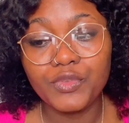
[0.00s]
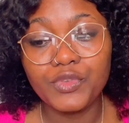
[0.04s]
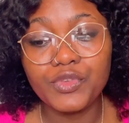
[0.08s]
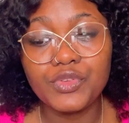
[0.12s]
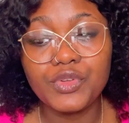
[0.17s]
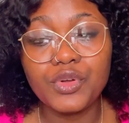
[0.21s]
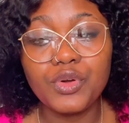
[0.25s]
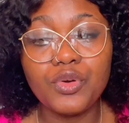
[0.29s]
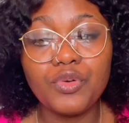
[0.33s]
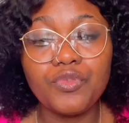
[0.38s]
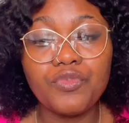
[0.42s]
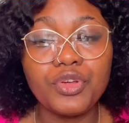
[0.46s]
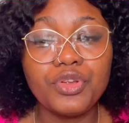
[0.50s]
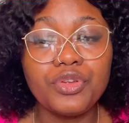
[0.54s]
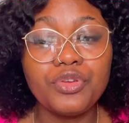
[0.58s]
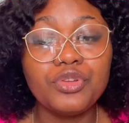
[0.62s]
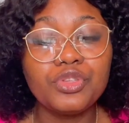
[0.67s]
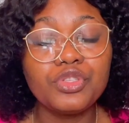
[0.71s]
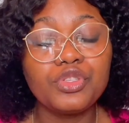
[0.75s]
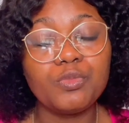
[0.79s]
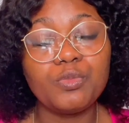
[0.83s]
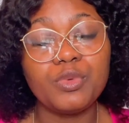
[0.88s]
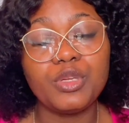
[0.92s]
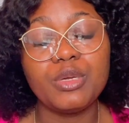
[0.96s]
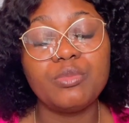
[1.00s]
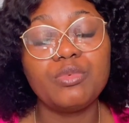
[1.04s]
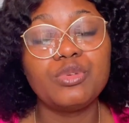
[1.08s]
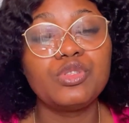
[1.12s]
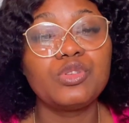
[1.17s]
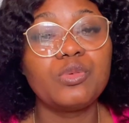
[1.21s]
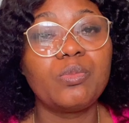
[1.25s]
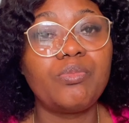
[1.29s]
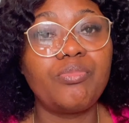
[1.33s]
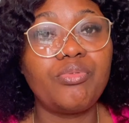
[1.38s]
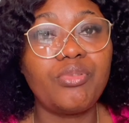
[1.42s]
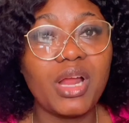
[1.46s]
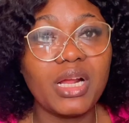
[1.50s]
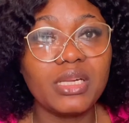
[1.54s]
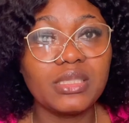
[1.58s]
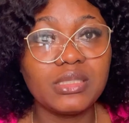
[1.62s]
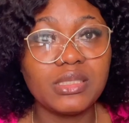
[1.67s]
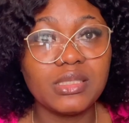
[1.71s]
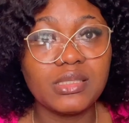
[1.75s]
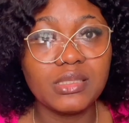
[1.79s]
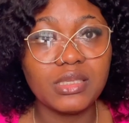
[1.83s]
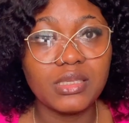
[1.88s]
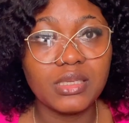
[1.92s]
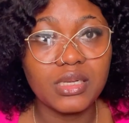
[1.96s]
So for you to be able to
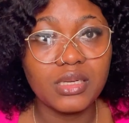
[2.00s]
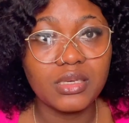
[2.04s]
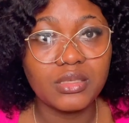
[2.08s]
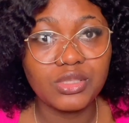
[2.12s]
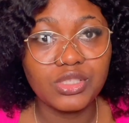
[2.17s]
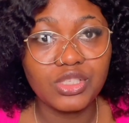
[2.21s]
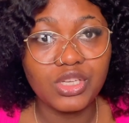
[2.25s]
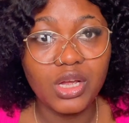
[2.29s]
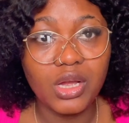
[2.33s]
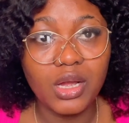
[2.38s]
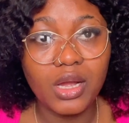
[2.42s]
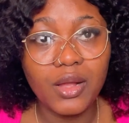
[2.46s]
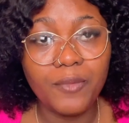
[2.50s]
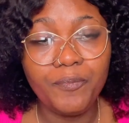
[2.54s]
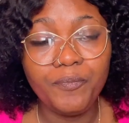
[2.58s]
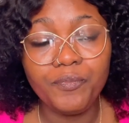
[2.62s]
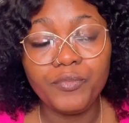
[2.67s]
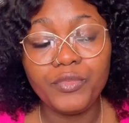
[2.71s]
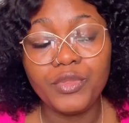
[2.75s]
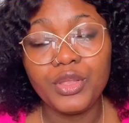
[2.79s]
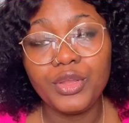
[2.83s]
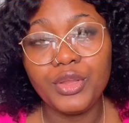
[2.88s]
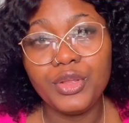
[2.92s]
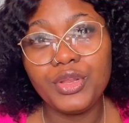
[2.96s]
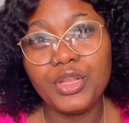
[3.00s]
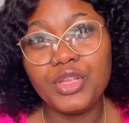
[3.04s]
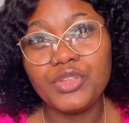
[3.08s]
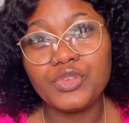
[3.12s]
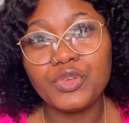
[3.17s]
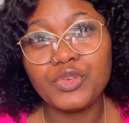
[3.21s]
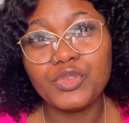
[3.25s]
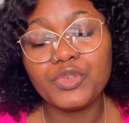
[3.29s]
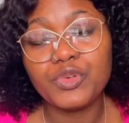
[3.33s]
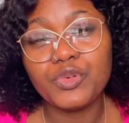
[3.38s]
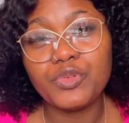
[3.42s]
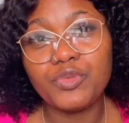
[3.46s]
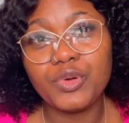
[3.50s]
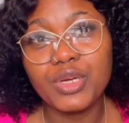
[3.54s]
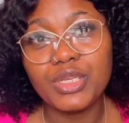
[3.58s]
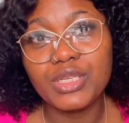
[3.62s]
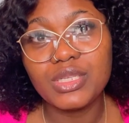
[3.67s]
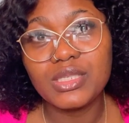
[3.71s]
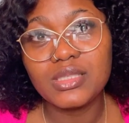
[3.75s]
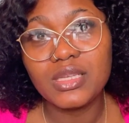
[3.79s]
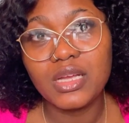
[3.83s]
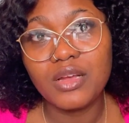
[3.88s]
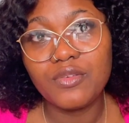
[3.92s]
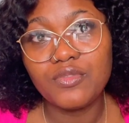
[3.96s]
practice in Qatar, you need to also
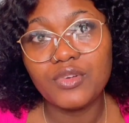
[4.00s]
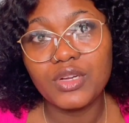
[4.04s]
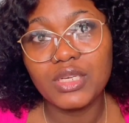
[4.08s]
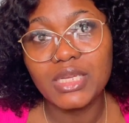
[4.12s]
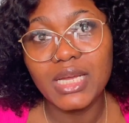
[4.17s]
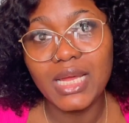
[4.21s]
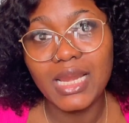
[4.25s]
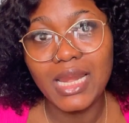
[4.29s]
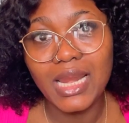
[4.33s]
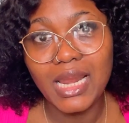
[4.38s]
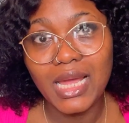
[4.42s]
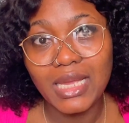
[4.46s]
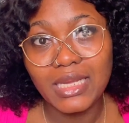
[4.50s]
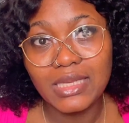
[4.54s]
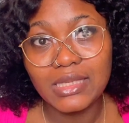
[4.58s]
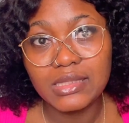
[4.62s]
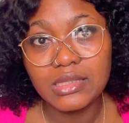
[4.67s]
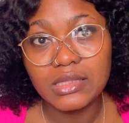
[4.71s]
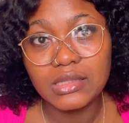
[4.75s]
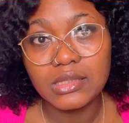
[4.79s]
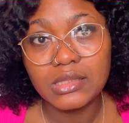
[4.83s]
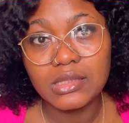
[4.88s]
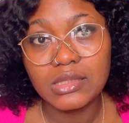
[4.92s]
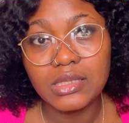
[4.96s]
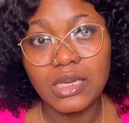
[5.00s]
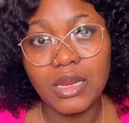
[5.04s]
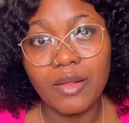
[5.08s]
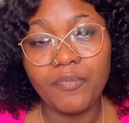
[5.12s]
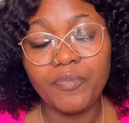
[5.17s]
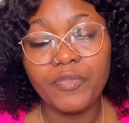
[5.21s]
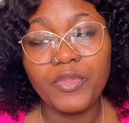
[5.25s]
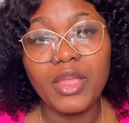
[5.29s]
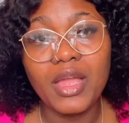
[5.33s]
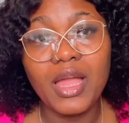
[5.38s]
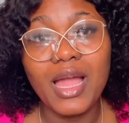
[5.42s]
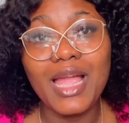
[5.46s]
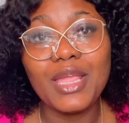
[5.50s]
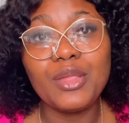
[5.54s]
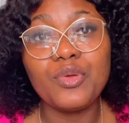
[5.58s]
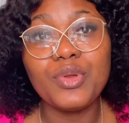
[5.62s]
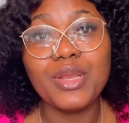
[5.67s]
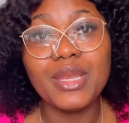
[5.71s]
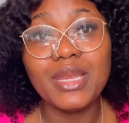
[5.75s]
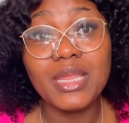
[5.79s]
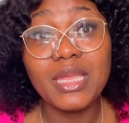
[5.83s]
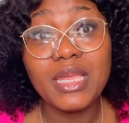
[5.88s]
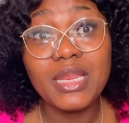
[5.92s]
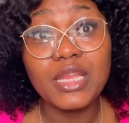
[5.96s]
register for their licensing, and you
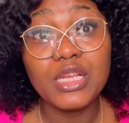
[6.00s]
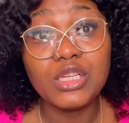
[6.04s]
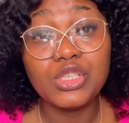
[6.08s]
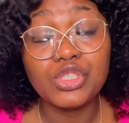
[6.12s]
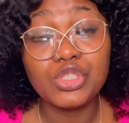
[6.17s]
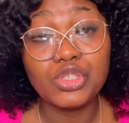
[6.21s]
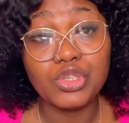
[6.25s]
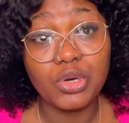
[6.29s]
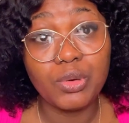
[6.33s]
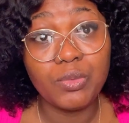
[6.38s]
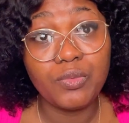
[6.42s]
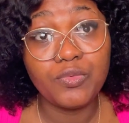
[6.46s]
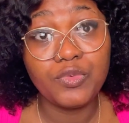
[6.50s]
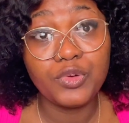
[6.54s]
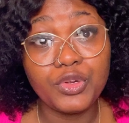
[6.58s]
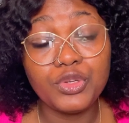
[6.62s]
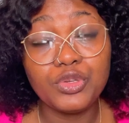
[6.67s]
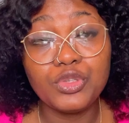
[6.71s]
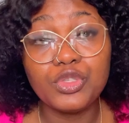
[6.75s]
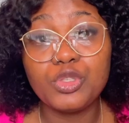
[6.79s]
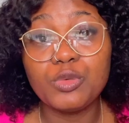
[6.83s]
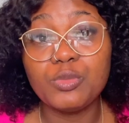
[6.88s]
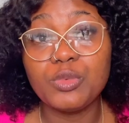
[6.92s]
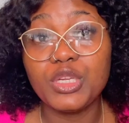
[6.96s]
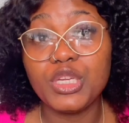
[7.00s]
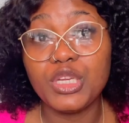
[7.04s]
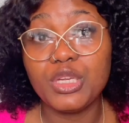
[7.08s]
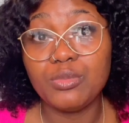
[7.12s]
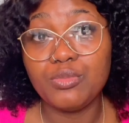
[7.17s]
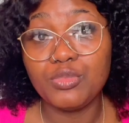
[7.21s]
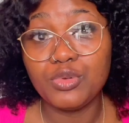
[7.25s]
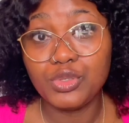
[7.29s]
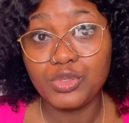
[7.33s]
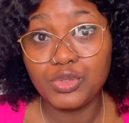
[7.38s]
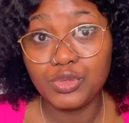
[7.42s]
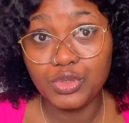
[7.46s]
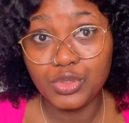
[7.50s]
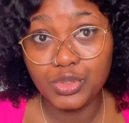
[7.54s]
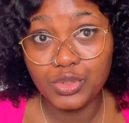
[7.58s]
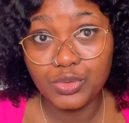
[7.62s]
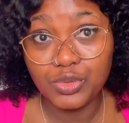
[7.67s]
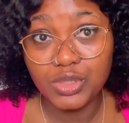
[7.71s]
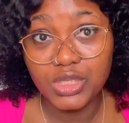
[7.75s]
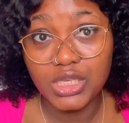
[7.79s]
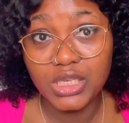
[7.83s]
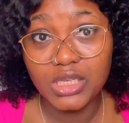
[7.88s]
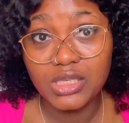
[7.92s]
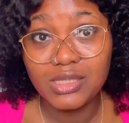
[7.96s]
need a job you to be able to
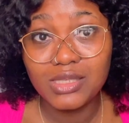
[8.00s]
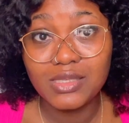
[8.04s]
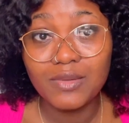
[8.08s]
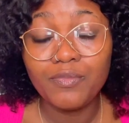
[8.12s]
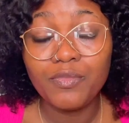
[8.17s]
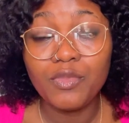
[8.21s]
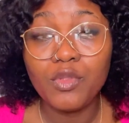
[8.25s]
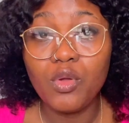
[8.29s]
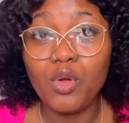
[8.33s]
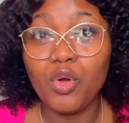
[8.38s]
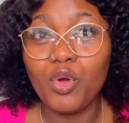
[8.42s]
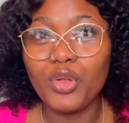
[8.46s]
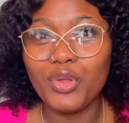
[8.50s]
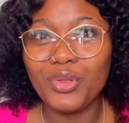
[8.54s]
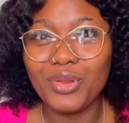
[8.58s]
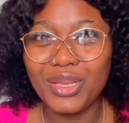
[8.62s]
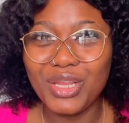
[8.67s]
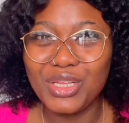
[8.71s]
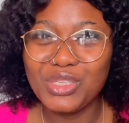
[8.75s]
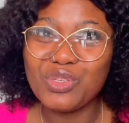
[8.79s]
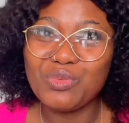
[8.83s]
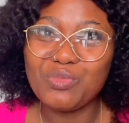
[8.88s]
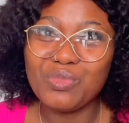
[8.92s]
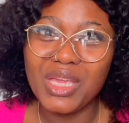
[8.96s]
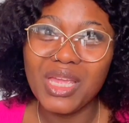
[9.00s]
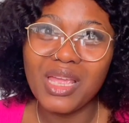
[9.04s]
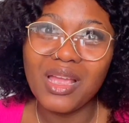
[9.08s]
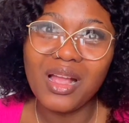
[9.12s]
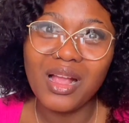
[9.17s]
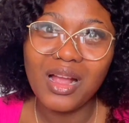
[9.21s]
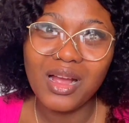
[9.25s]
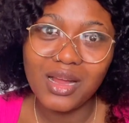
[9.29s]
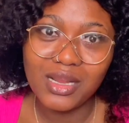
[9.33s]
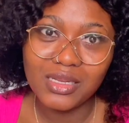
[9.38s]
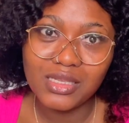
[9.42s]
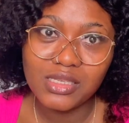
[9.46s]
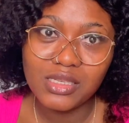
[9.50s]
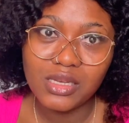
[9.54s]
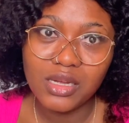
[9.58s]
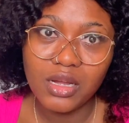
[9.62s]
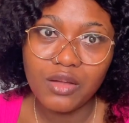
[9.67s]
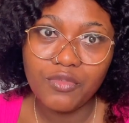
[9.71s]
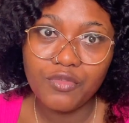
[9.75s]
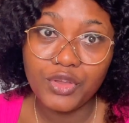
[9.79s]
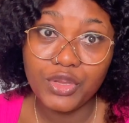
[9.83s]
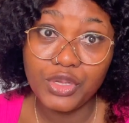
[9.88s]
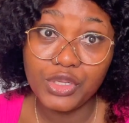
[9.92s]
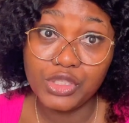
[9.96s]
do this, or you need to be in
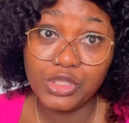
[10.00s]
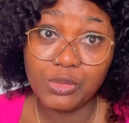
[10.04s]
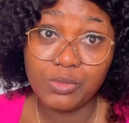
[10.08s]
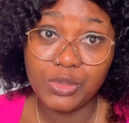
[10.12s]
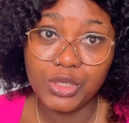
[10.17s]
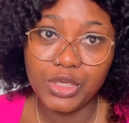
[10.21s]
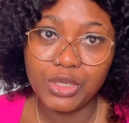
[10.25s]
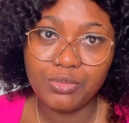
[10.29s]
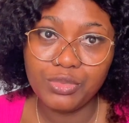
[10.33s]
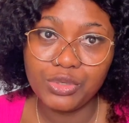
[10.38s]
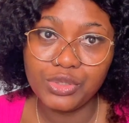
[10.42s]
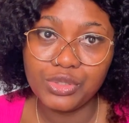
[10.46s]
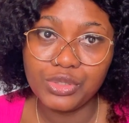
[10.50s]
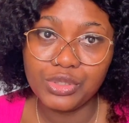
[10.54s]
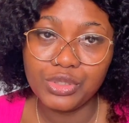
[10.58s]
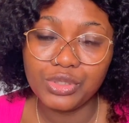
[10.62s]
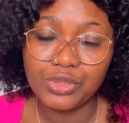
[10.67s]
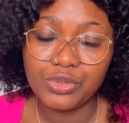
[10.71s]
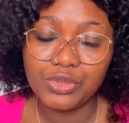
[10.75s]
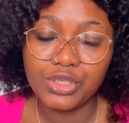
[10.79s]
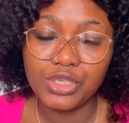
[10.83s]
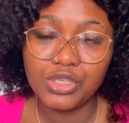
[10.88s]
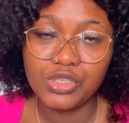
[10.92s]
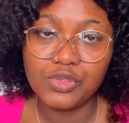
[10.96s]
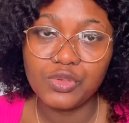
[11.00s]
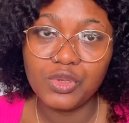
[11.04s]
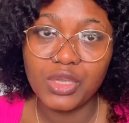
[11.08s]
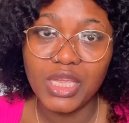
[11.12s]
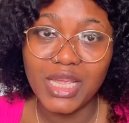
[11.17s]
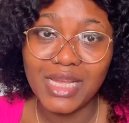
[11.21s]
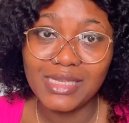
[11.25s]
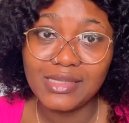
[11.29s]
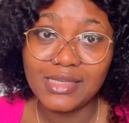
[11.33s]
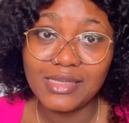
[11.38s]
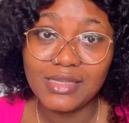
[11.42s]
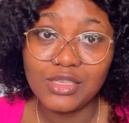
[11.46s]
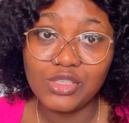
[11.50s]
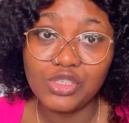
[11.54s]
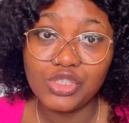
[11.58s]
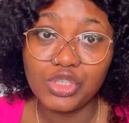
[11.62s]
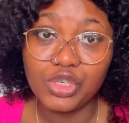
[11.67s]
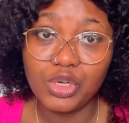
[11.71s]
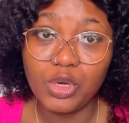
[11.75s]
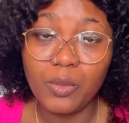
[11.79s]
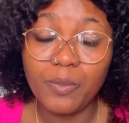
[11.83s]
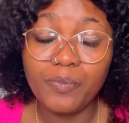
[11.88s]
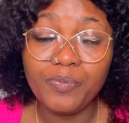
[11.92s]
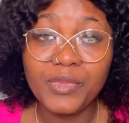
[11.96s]
Qatar for you to be able to do this. So getting a
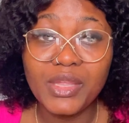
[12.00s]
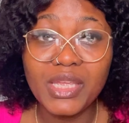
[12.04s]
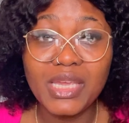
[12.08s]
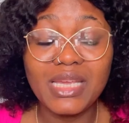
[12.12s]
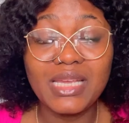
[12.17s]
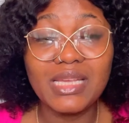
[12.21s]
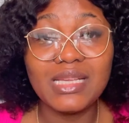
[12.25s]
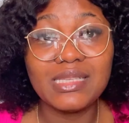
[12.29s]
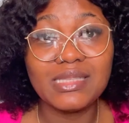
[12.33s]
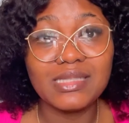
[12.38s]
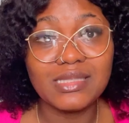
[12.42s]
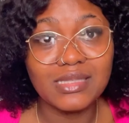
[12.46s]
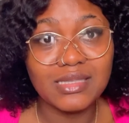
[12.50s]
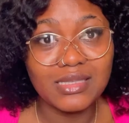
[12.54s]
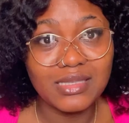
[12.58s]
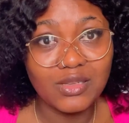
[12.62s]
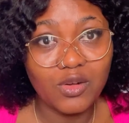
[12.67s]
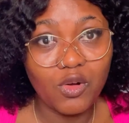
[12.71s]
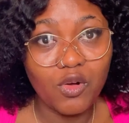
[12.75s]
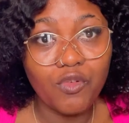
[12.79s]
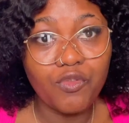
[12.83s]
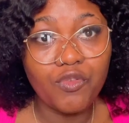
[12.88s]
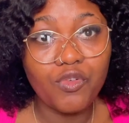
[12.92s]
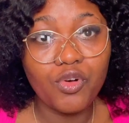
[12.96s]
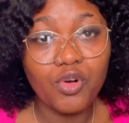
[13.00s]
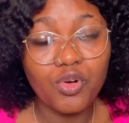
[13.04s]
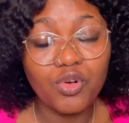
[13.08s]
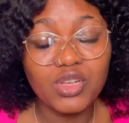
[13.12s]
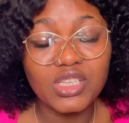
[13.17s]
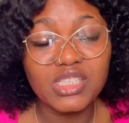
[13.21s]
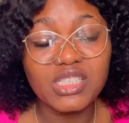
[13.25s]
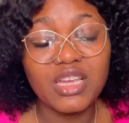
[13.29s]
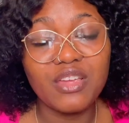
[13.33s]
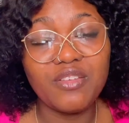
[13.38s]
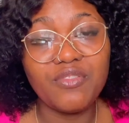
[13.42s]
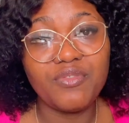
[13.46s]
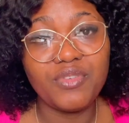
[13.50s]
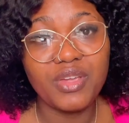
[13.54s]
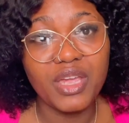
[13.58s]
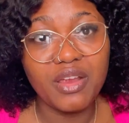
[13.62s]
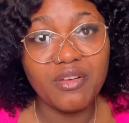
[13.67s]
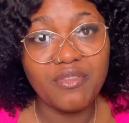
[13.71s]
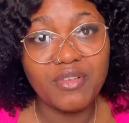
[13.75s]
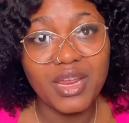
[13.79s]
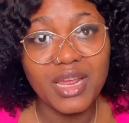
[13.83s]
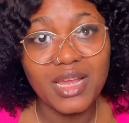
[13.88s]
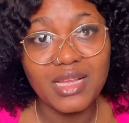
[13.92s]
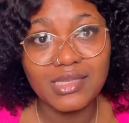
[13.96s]
job is of course a
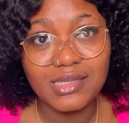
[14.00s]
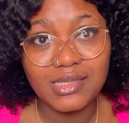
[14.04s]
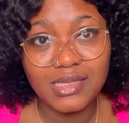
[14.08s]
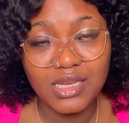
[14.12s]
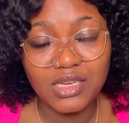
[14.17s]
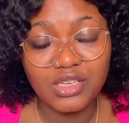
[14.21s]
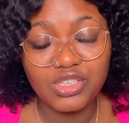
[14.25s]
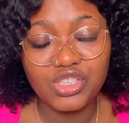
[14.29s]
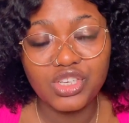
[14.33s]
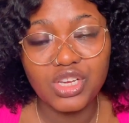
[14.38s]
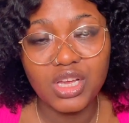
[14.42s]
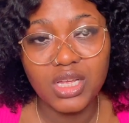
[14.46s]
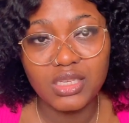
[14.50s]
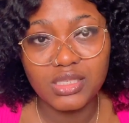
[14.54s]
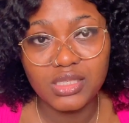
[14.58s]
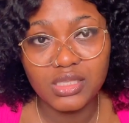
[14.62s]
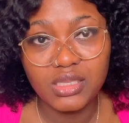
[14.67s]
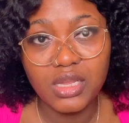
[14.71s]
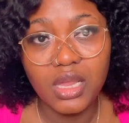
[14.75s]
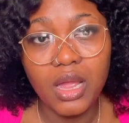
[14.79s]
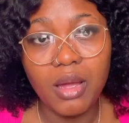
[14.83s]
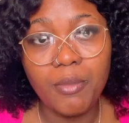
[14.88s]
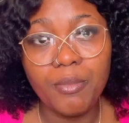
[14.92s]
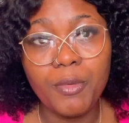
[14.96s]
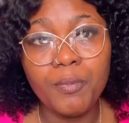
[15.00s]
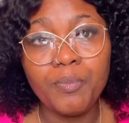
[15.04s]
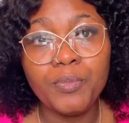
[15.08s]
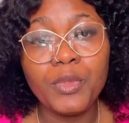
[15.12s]
very essential step.